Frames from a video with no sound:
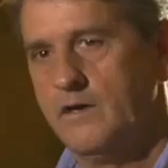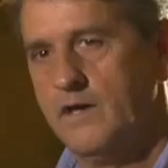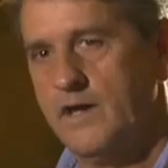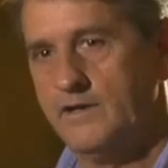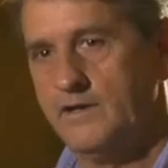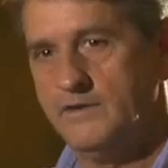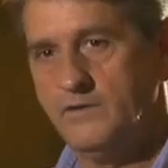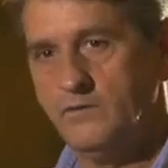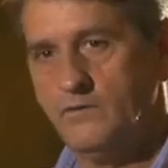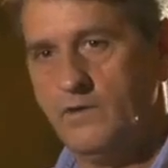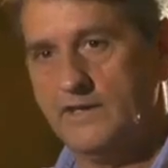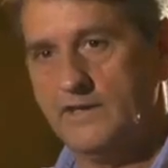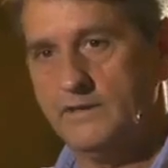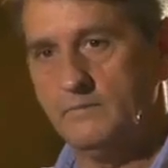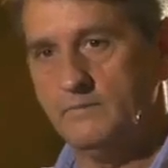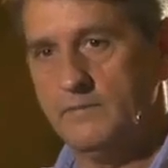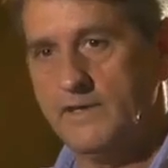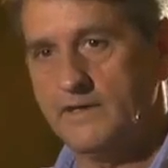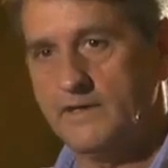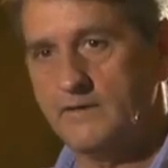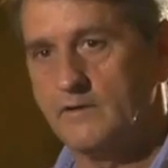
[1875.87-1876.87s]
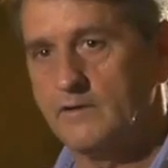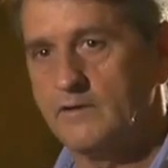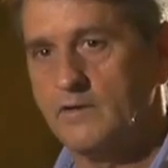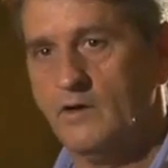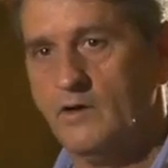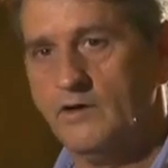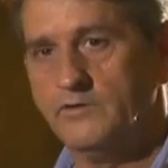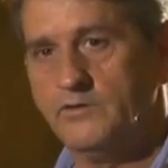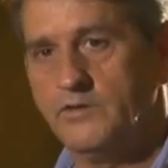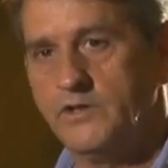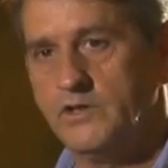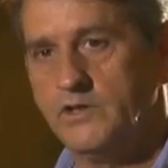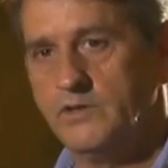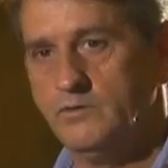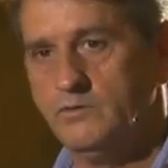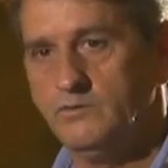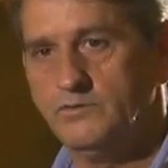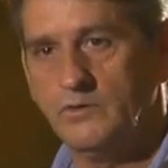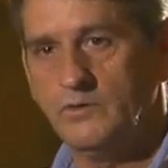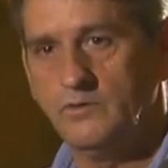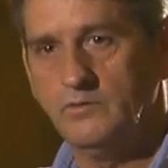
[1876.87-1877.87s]
And you had the medical card
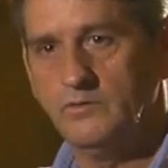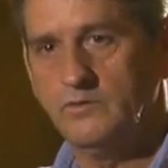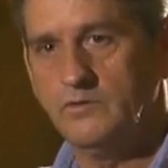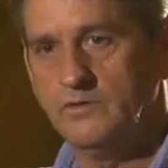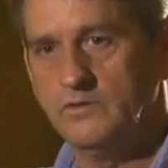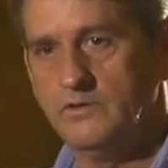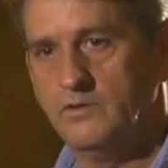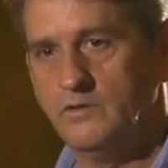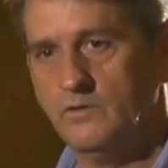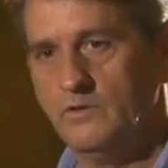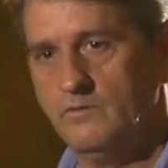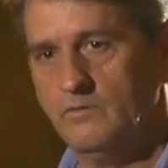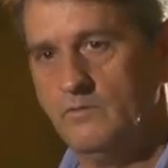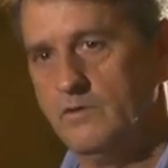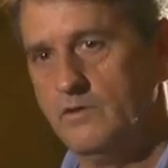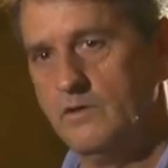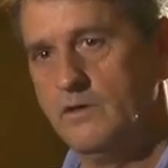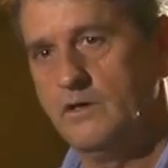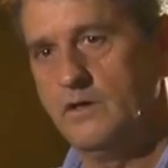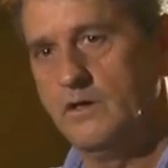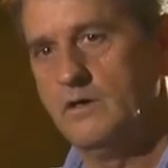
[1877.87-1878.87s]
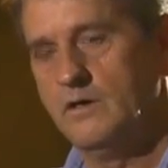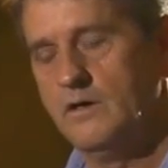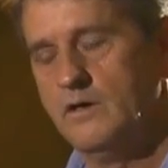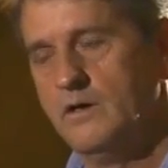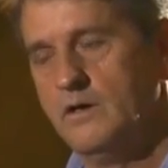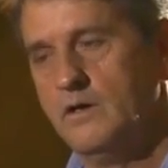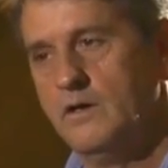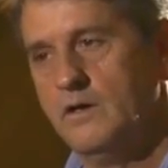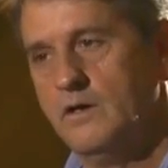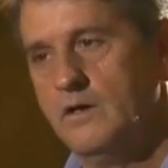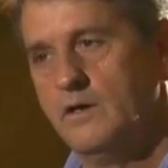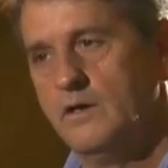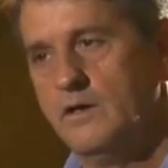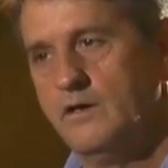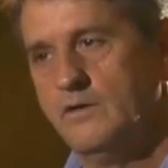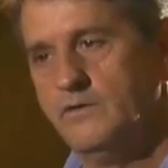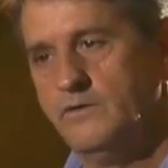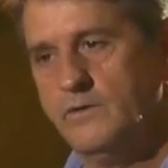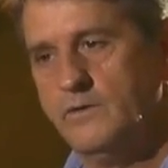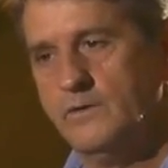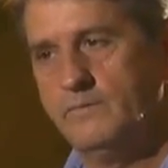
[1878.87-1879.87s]
too, so you could, you know,
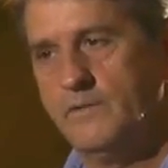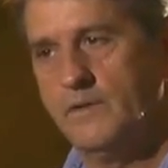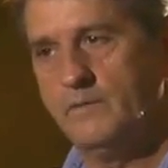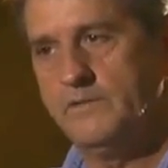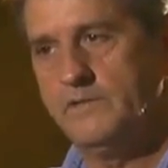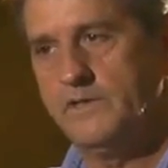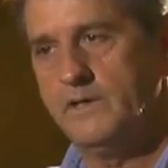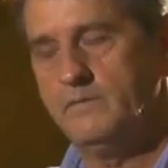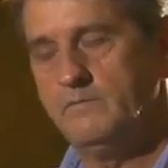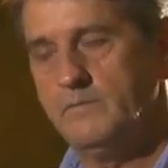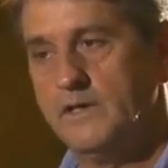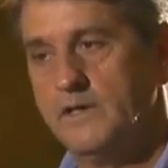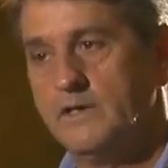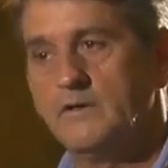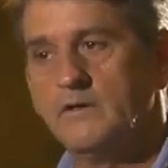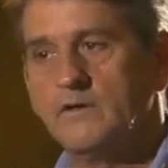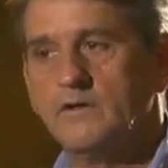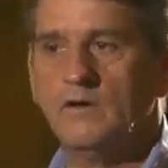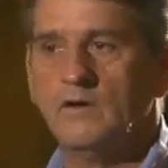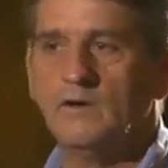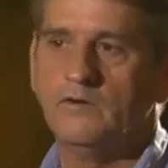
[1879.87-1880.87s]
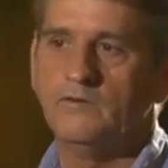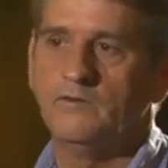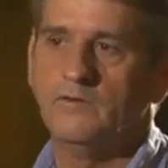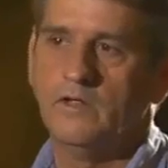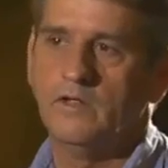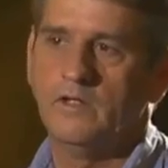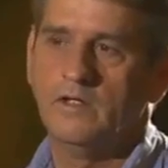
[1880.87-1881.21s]
the UMWA medical card.